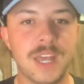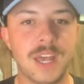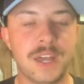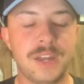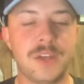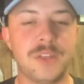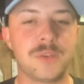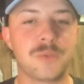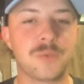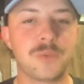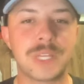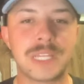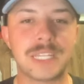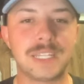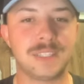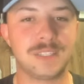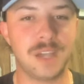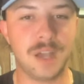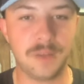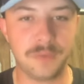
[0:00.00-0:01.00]
Another really
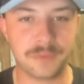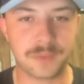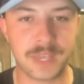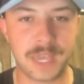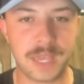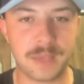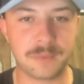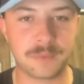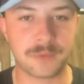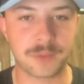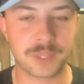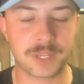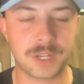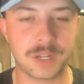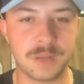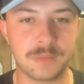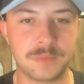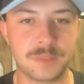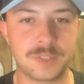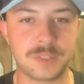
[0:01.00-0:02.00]
tough game for the
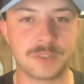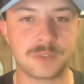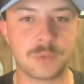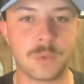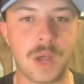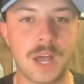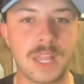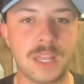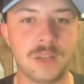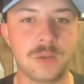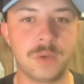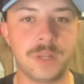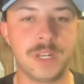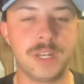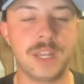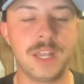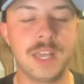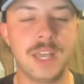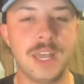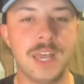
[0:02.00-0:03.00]
Cubs to swallow.
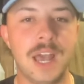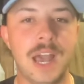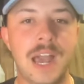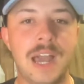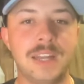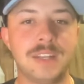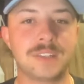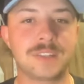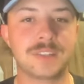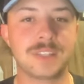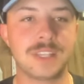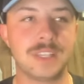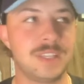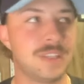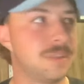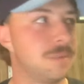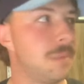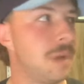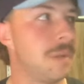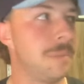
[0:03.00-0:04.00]
And honestly,
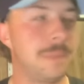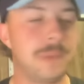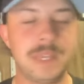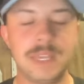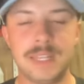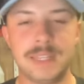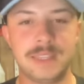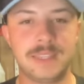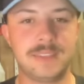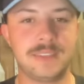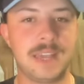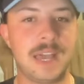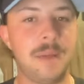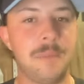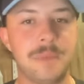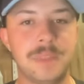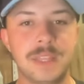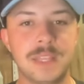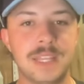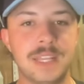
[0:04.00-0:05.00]
this might be at the
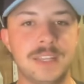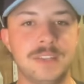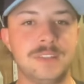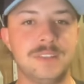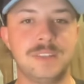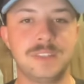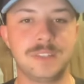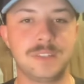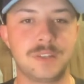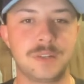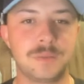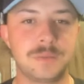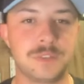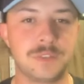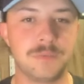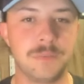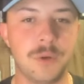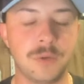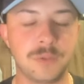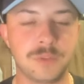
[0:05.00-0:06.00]
top of the list in terms
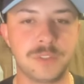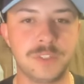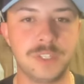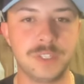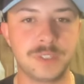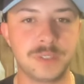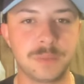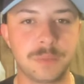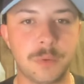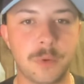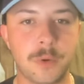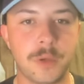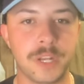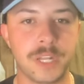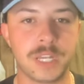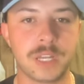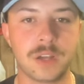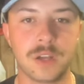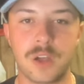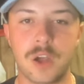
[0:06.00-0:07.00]
of most
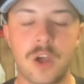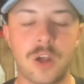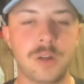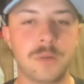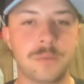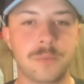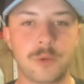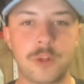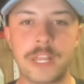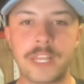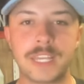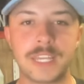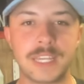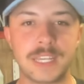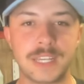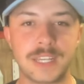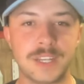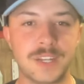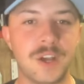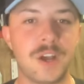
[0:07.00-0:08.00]
disappointing,
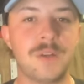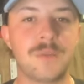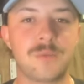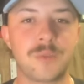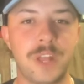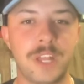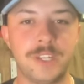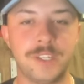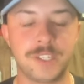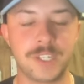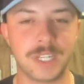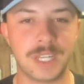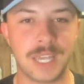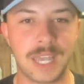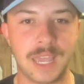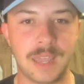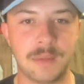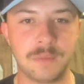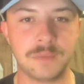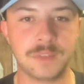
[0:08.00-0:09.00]
heartbreaking, gut wrenching
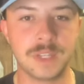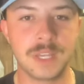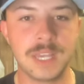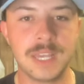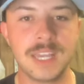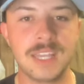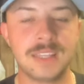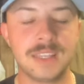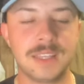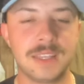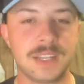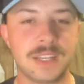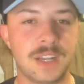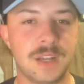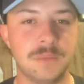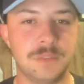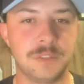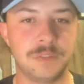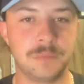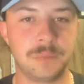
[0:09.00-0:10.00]
games that the
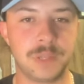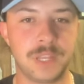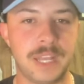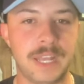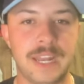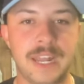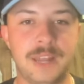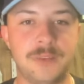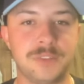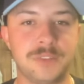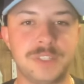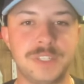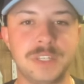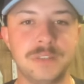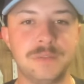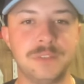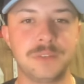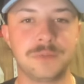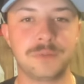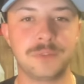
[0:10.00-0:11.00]
Cubs have played. I
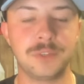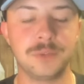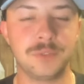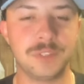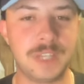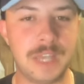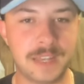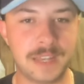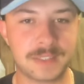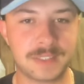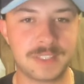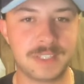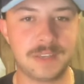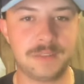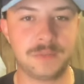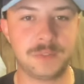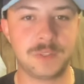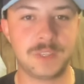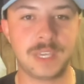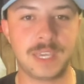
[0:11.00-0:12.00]
received a few texts
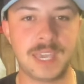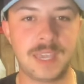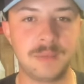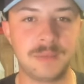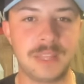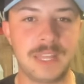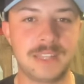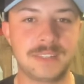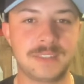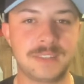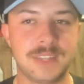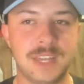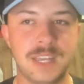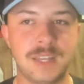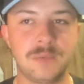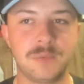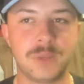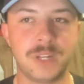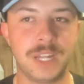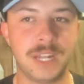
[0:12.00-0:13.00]
after the game last
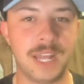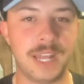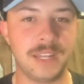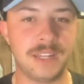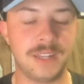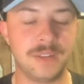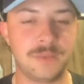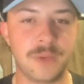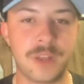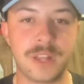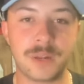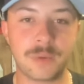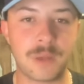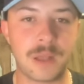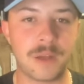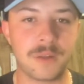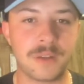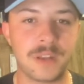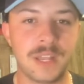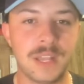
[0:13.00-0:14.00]
night when it ended, right
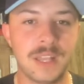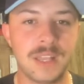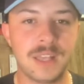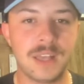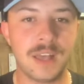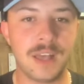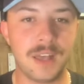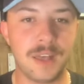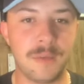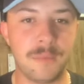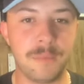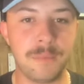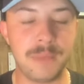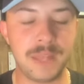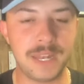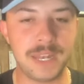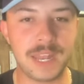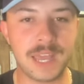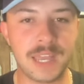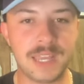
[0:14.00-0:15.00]
around uh,
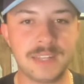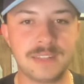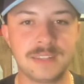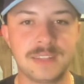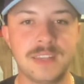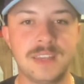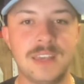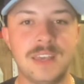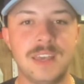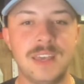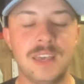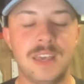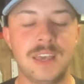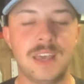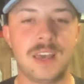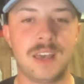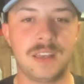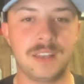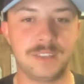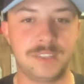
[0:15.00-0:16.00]
midnight.
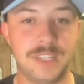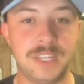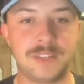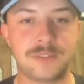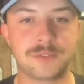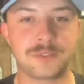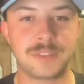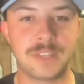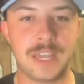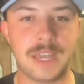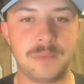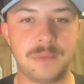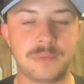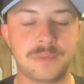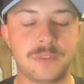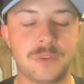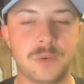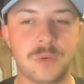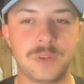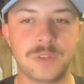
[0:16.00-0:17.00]
Uh, Central Time,
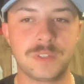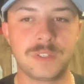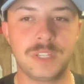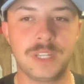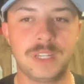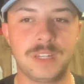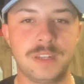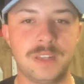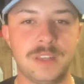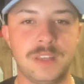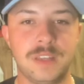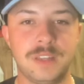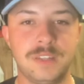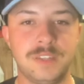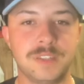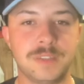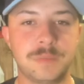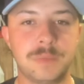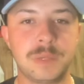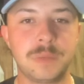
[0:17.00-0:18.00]
of course, and
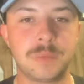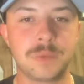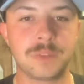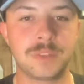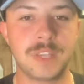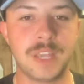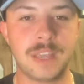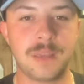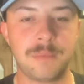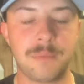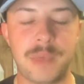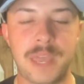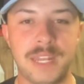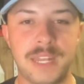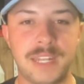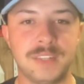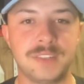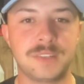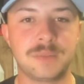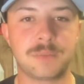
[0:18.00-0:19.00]
just people saying,
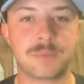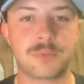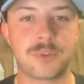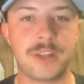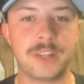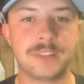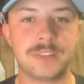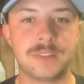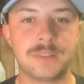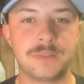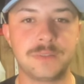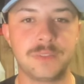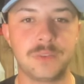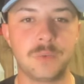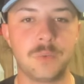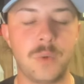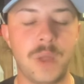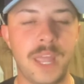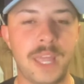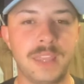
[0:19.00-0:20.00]
"Man, it's impressive the
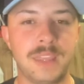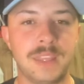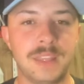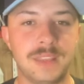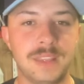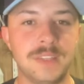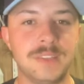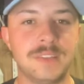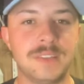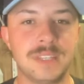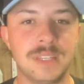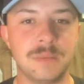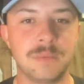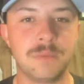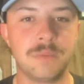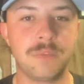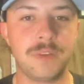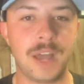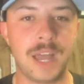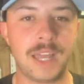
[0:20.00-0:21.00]
way that this team
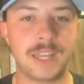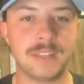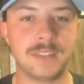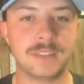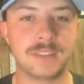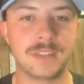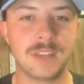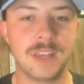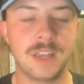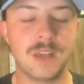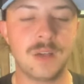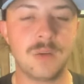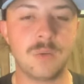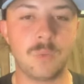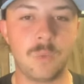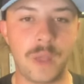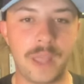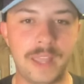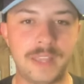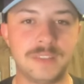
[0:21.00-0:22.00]
finds
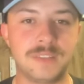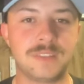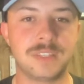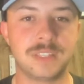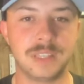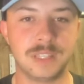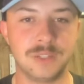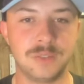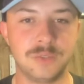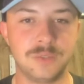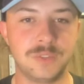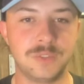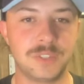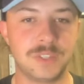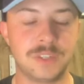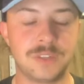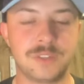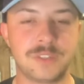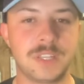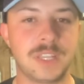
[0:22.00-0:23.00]
ways to lose.
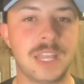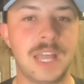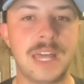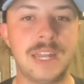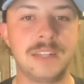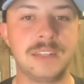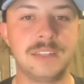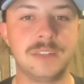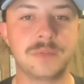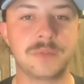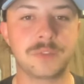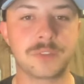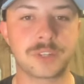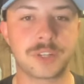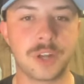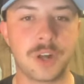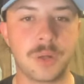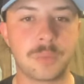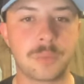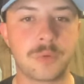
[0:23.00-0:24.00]
And there's a lot of different
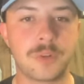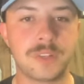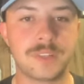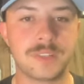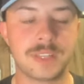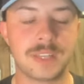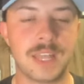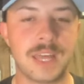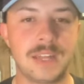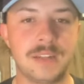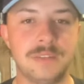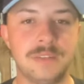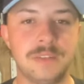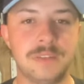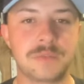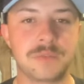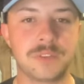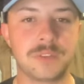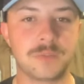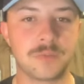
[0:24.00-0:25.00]
culprits, a lot of
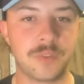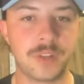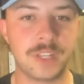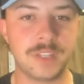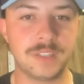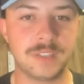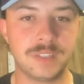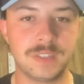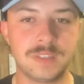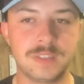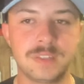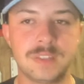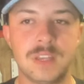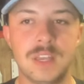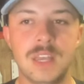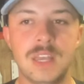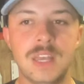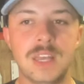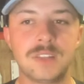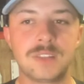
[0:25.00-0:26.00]
different reasons.
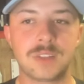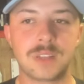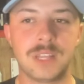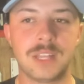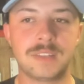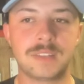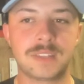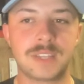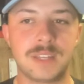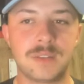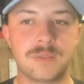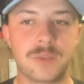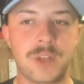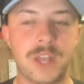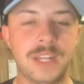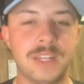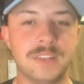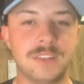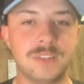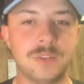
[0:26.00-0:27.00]
So let's get
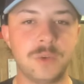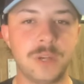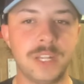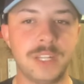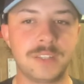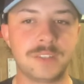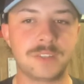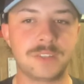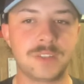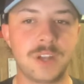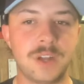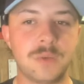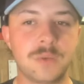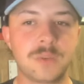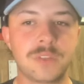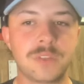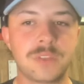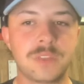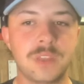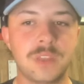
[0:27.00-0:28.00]
right into it and start
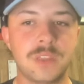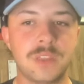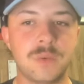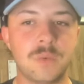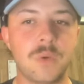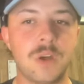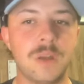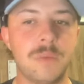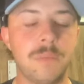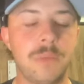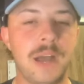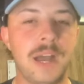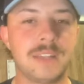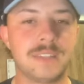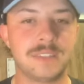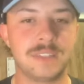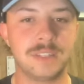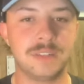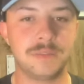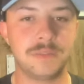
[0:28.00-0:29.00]
with the one
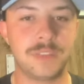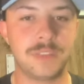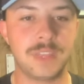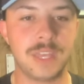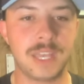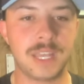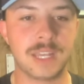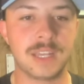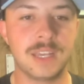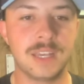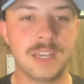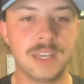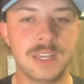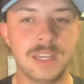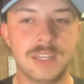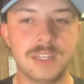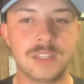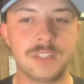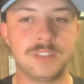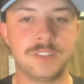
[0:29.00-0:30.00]
positive thing.
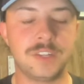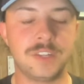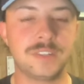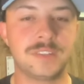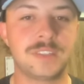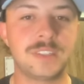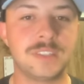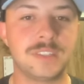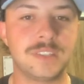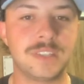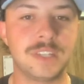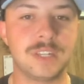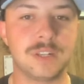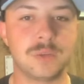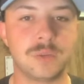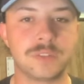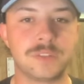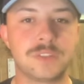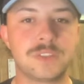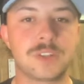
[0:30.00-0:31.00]
Justin Steele
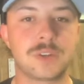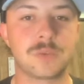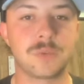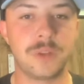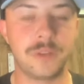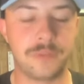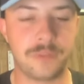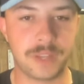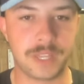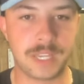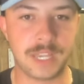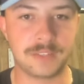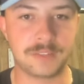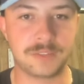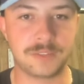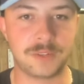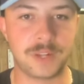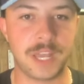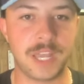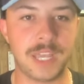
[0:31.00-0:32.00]
was terrific
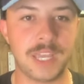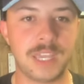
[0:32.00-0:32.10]
yesterday.